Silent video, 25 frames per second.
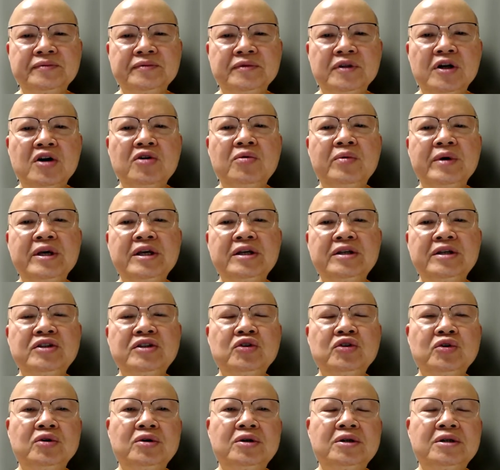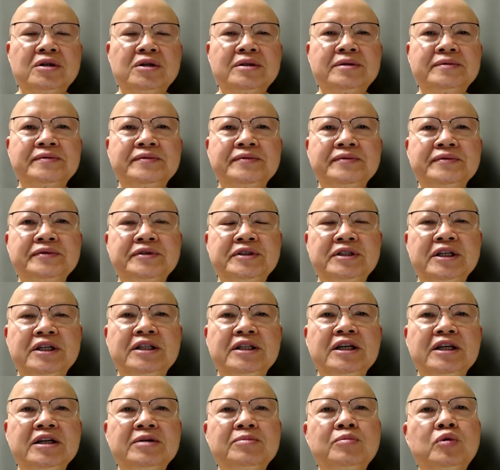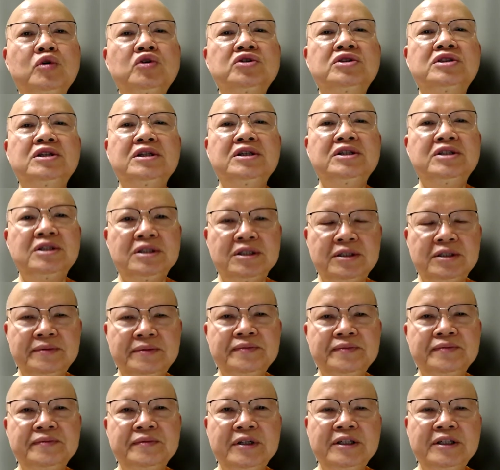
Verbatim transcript: knowing your sitting position